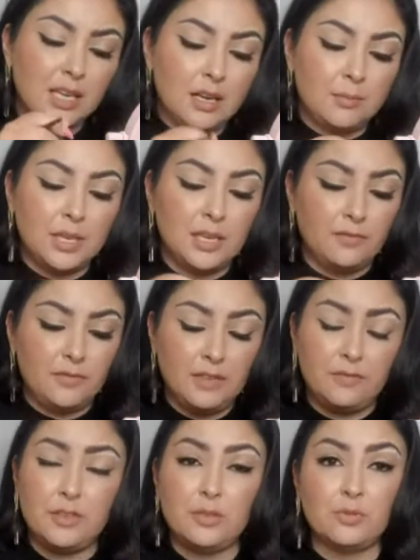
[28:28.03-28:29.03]

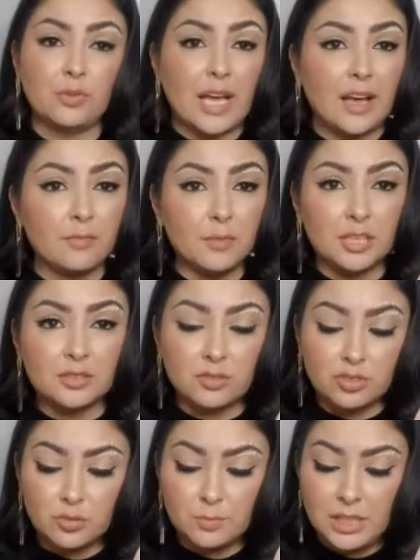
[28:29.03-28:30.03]
If you have me on
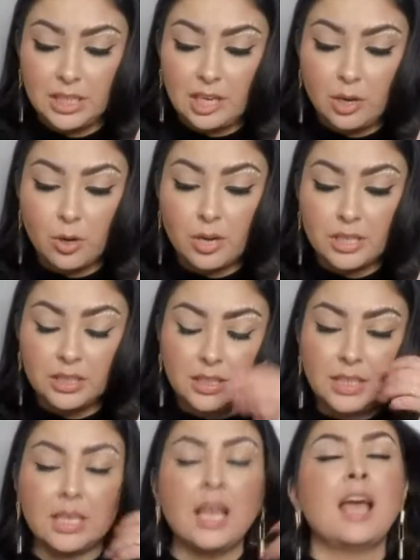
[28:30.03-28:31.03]
social media or
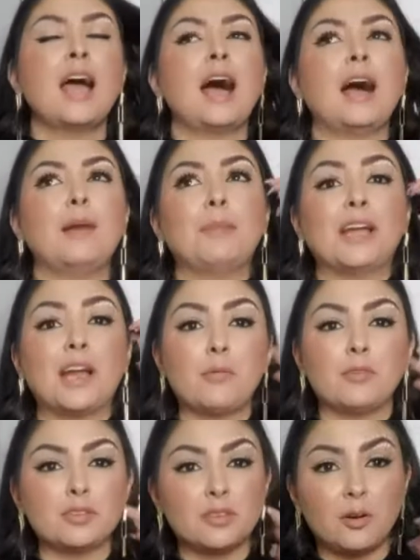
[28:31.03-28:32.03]
anything, my
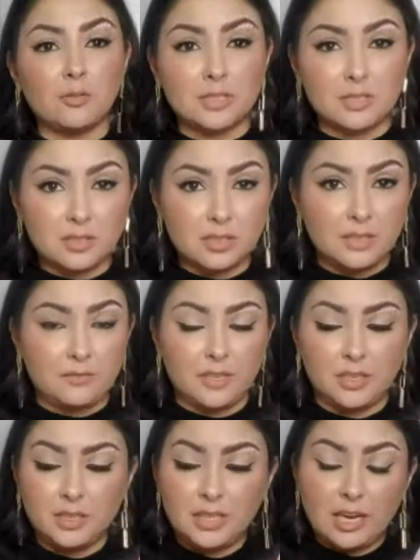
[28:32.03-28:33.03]
eyebrows always look
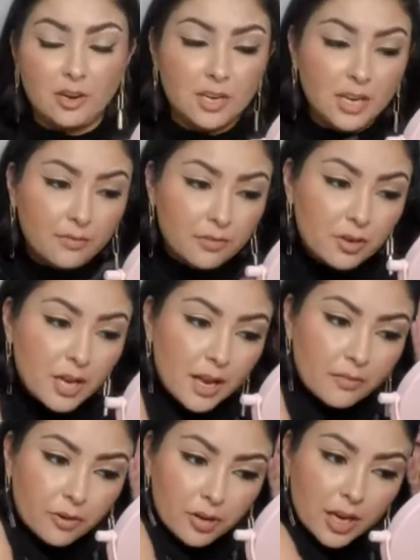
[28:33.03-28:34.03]
different. They're never,
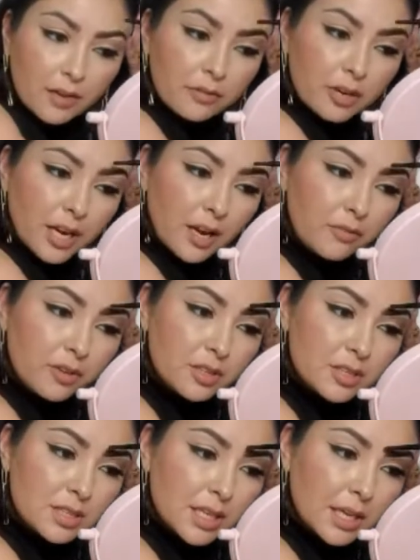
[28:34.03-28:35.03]
ever, ever, ever
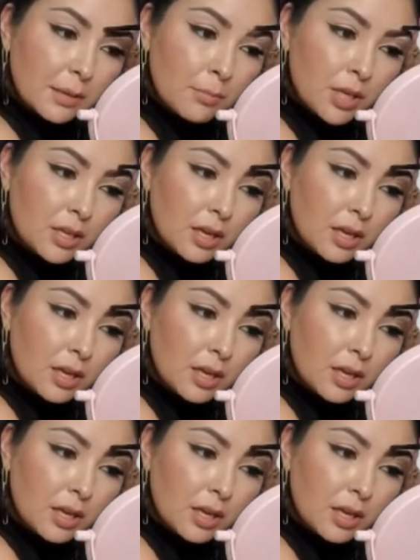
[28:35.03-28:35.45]
the same.